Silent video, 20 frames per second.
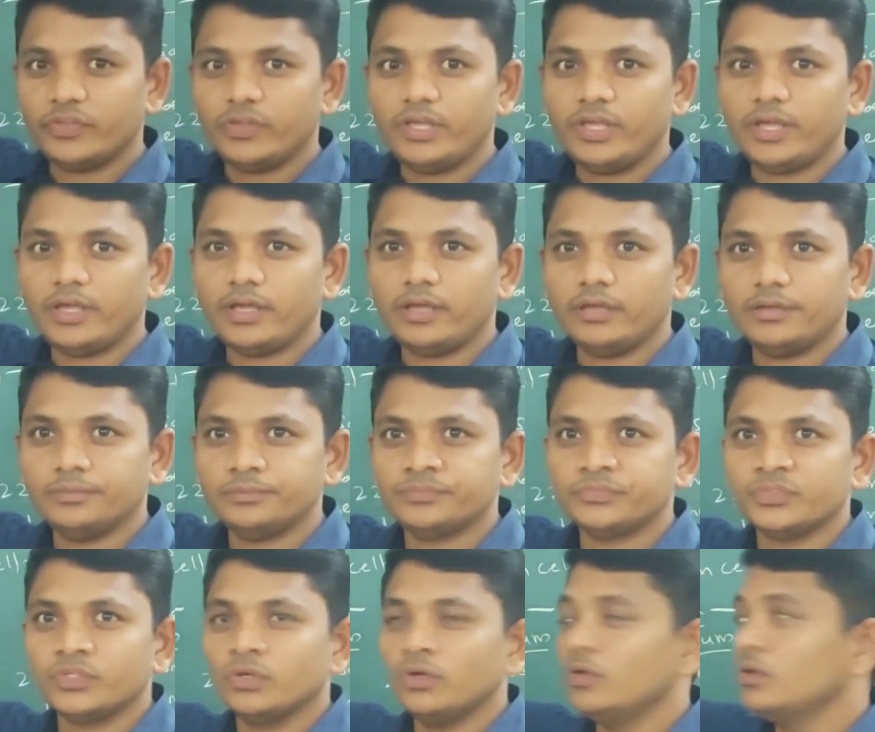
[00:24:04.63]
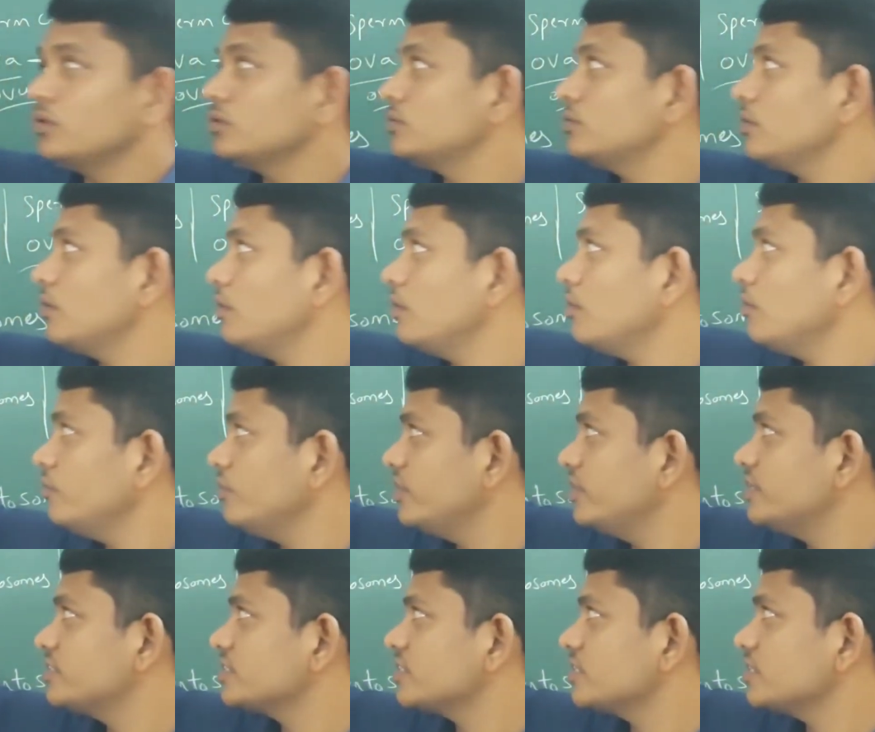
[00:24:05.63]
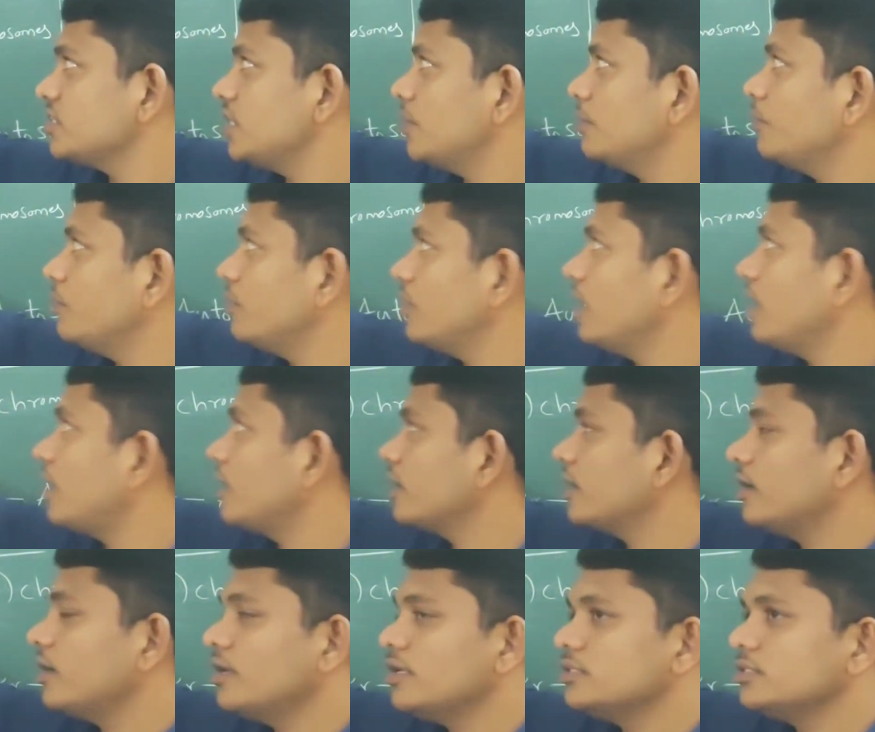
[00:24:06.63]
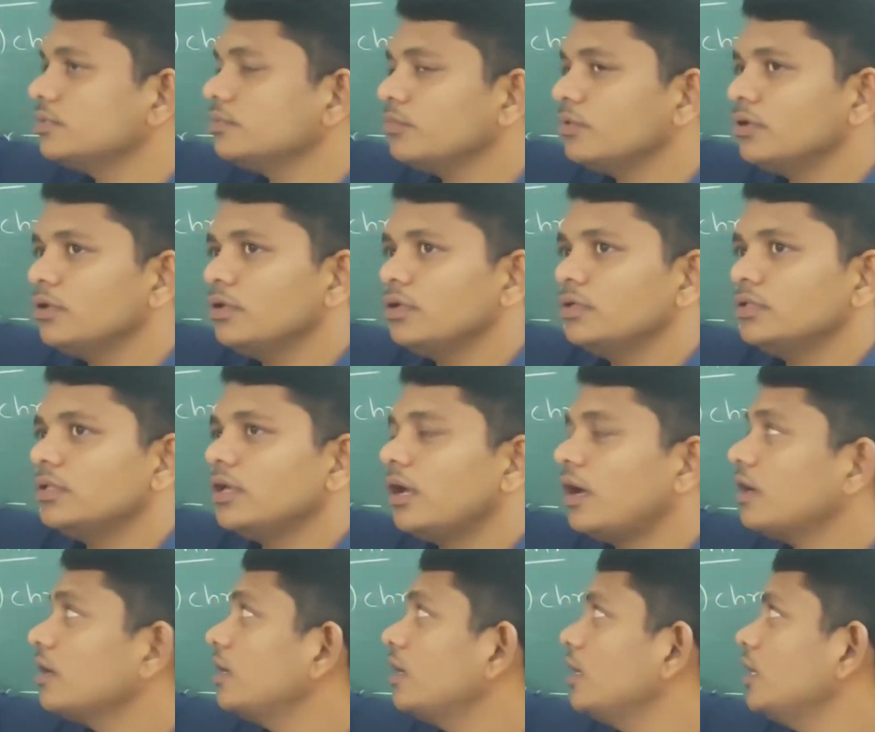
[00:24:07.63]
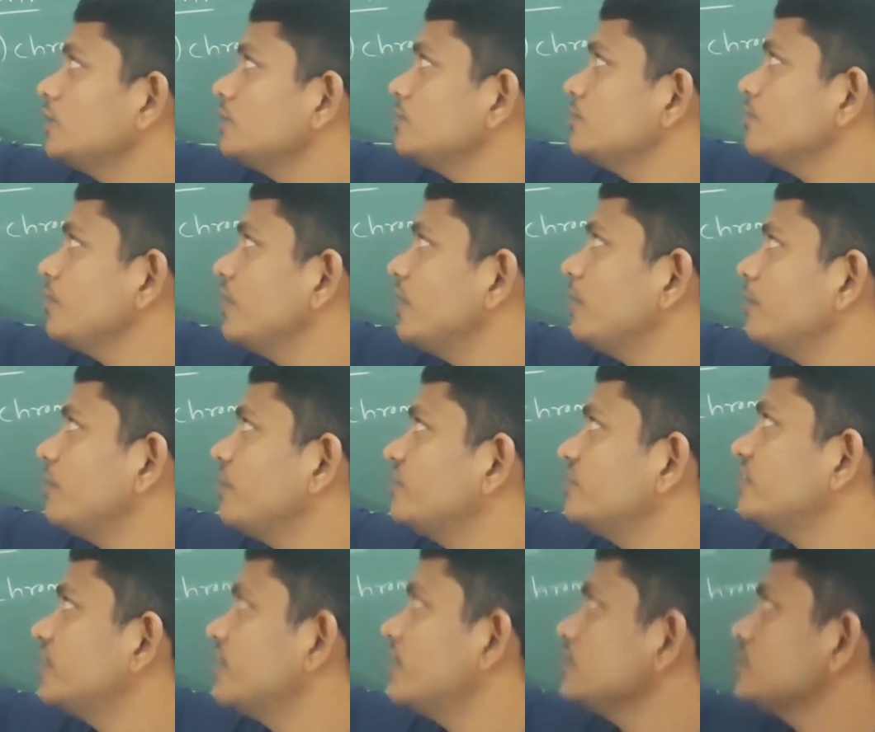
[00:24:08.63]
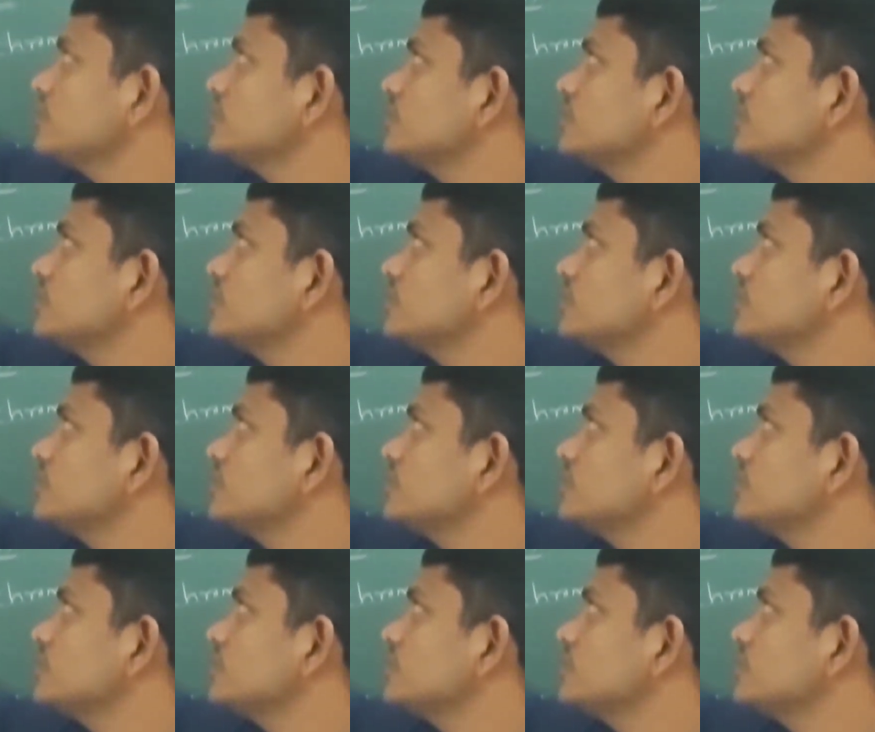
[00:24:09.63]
Okay. So, we discussed about organism. The organism is made up of cells.